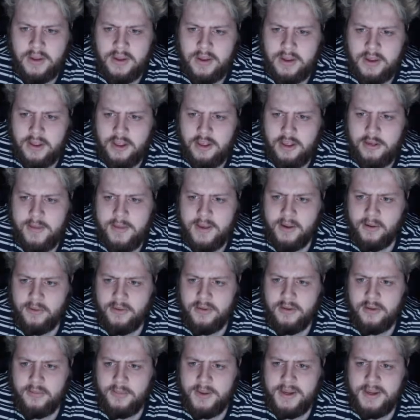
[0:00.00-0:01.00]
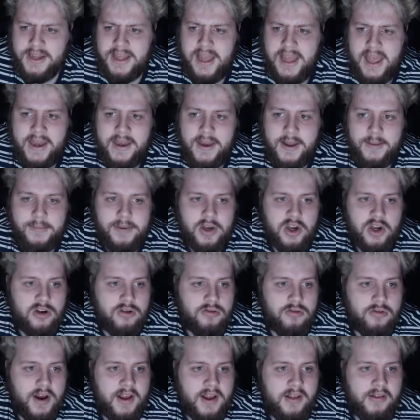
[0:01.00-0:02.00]
You may ultimately end up
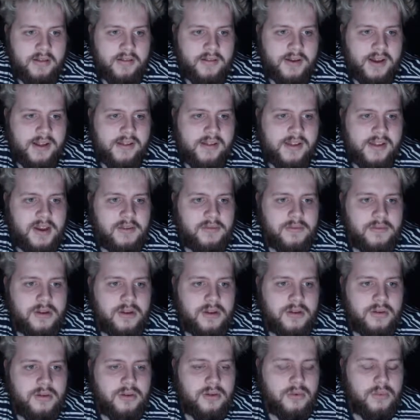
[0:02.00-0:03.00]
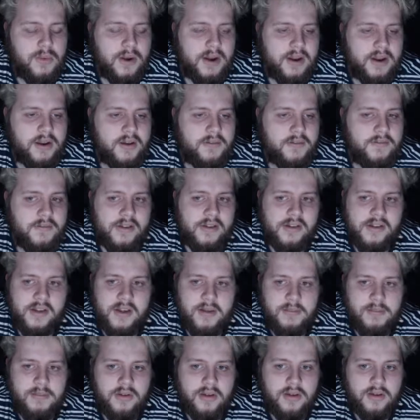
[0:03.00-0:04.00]
transfer listed if you don't do well enough, it
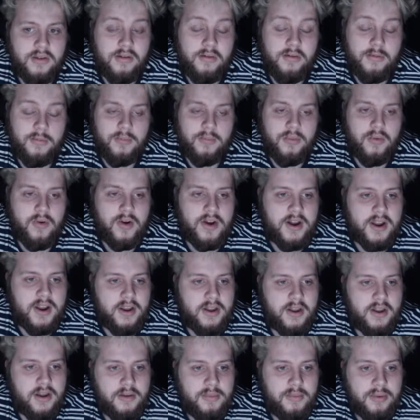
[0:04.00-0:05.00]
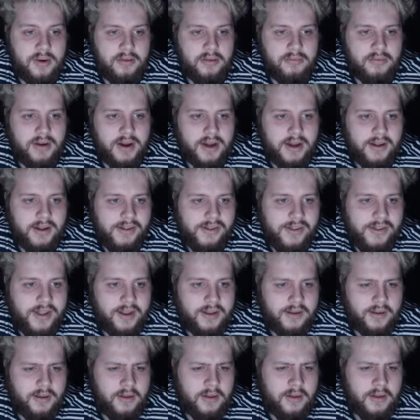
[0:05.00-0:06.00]
seems. That's pretty good, pretty
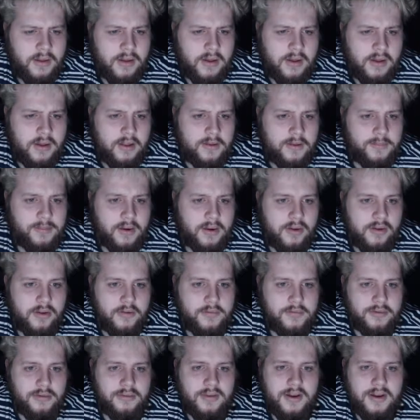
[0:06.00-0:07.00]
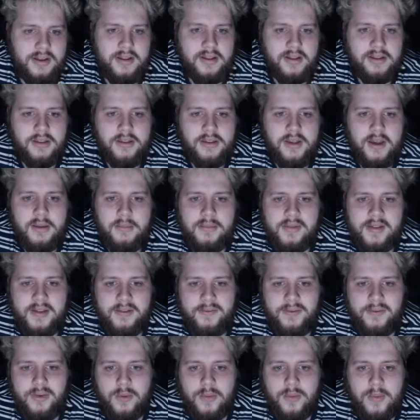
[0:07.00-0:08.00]
realistic. Your pro's overall rating determines
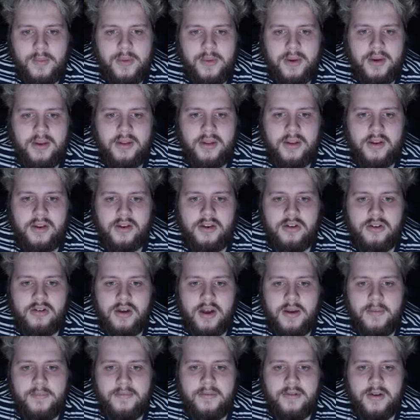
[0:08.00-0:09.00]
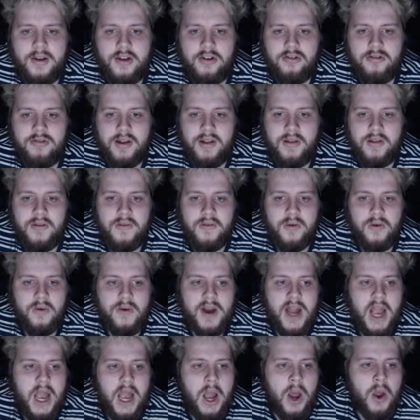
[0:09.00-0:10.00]
if you will be put in up for a transfer or
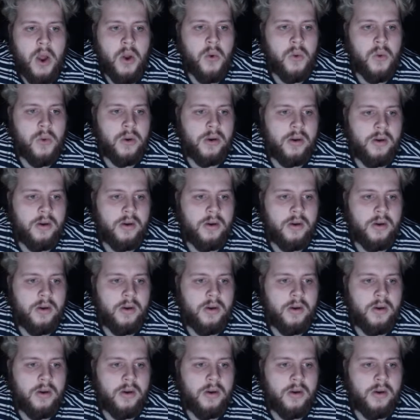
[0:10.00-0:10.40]
a loan.